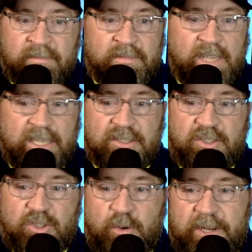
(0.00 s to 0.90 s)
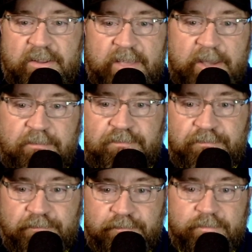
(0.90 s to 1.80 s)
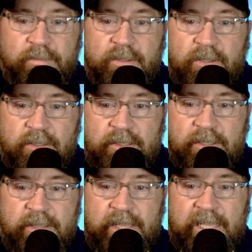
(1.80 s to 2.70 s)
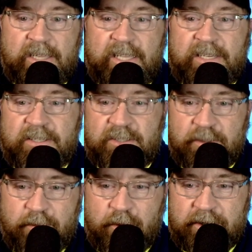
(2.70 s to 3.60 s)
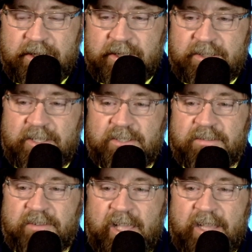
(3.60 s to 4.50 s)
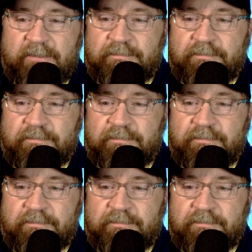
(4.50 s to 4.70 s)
has joined them. They lend support to the sons of Lot.